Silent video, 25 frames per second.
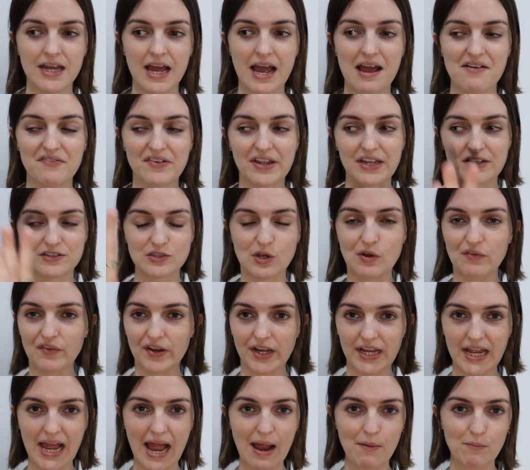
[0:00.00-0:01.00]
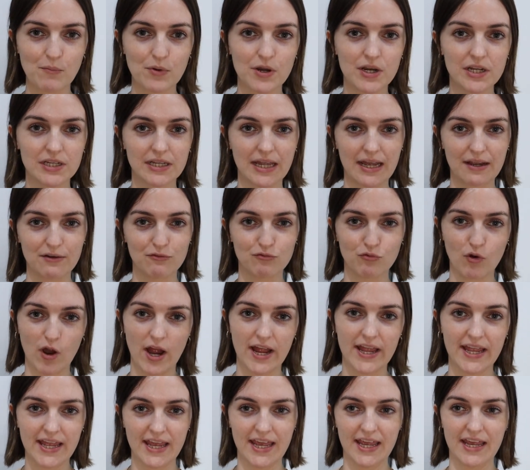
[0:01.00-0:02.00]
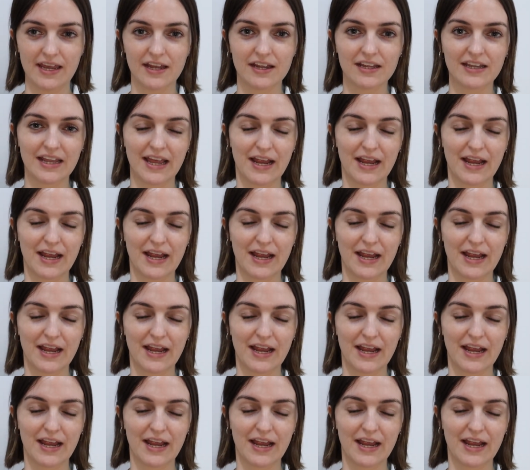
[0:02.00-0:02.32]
having sort of a camera like right here,